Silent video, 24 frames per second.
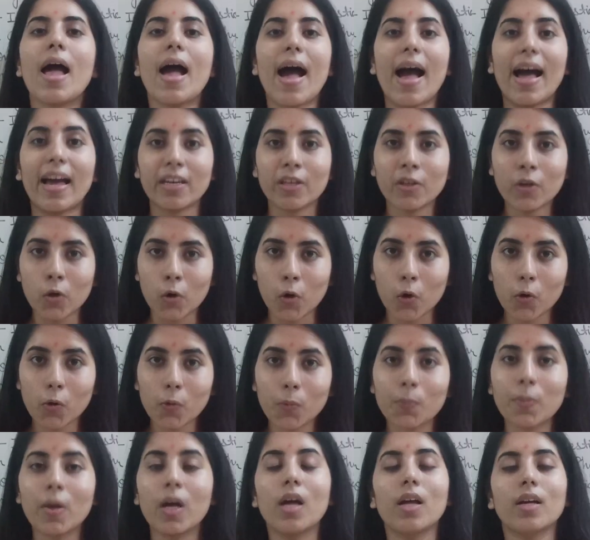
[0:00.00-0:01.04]
I
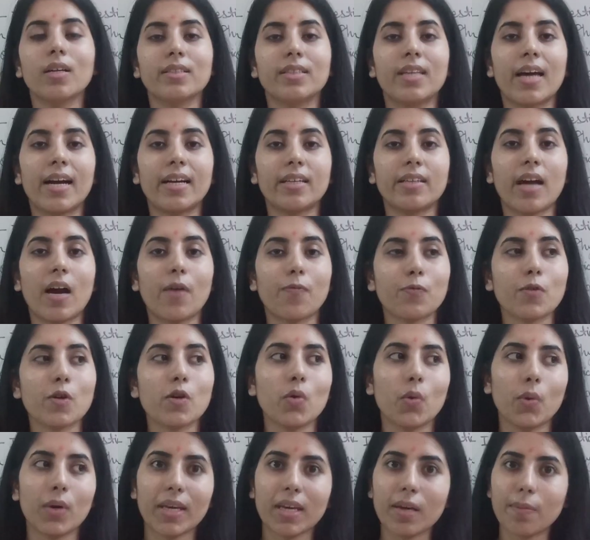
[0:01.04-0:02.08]
hope that after
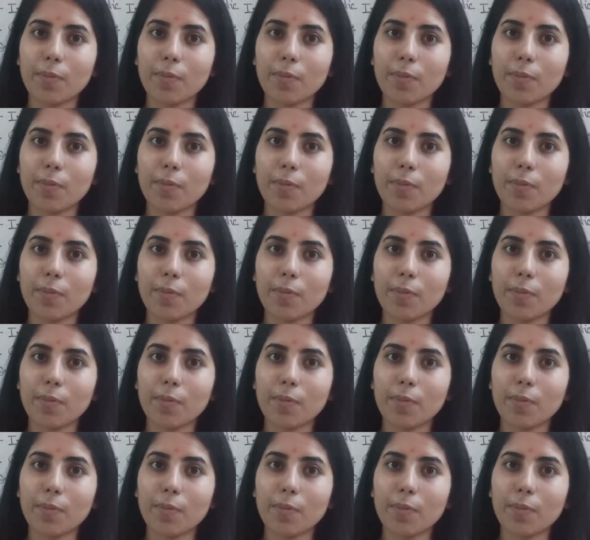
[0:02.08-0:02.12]
knowing